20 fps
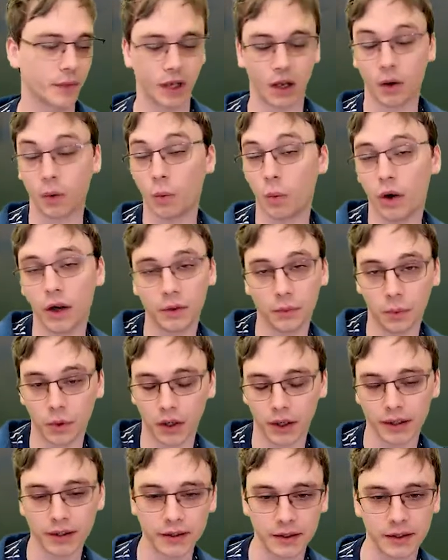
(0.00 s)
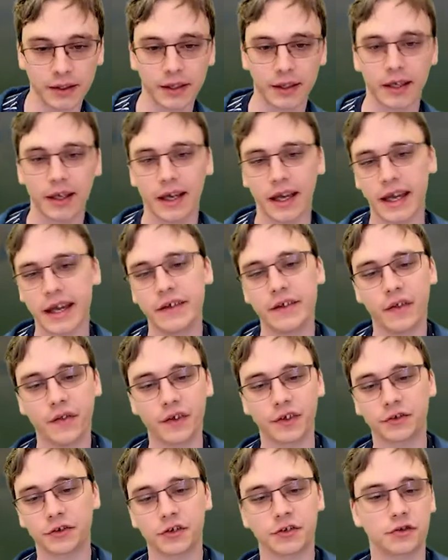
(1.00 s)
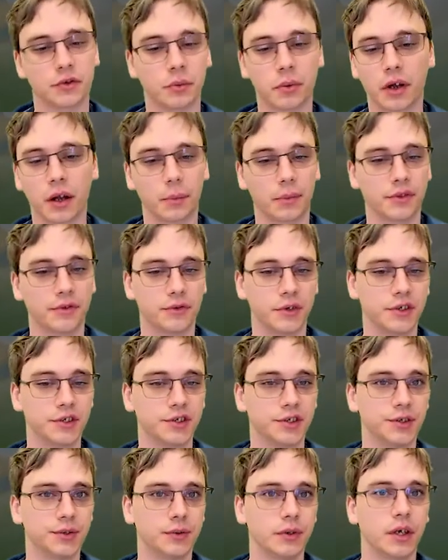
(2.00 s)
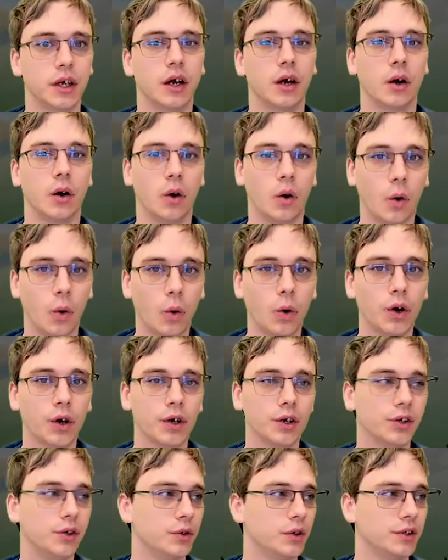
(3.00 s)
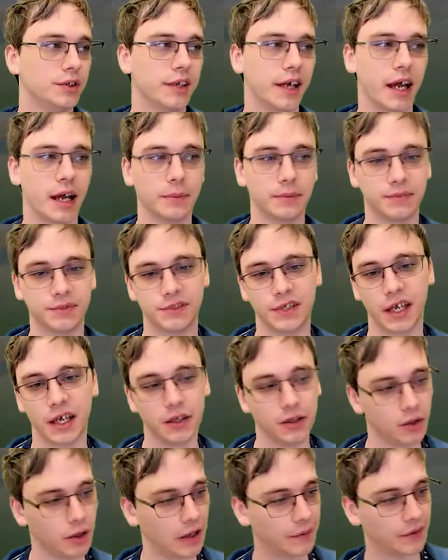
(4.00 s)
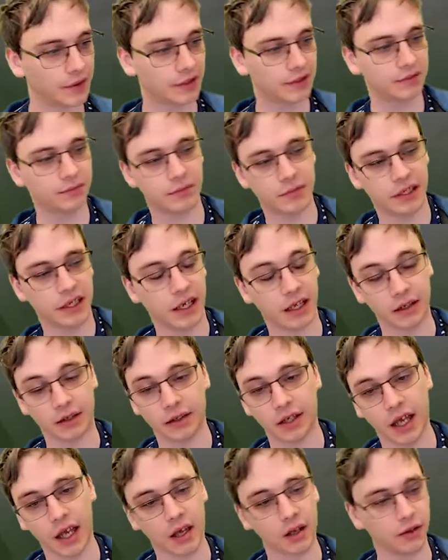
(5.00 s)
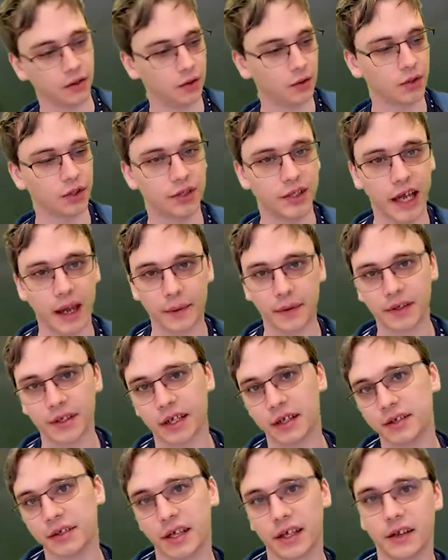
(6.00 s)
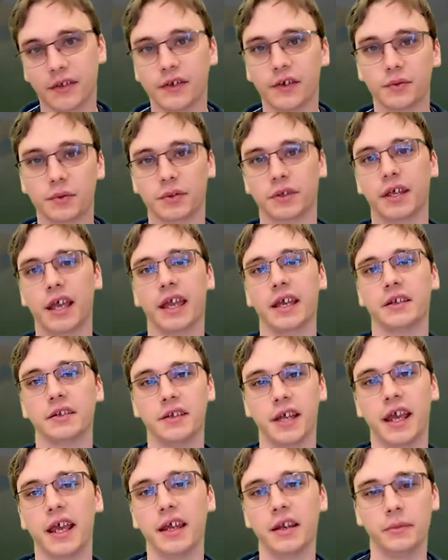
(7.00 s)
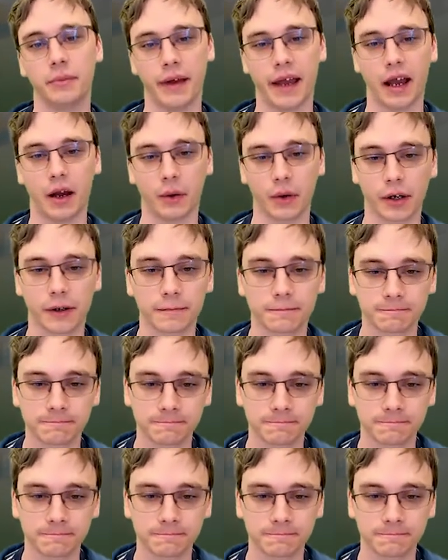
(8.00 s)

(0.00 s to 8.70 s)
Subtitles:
a 1/1, and then this creature would become a 3/2. Or you could tap, say you have a 10/10. You could tap the 10/10, and this would gain 10 power.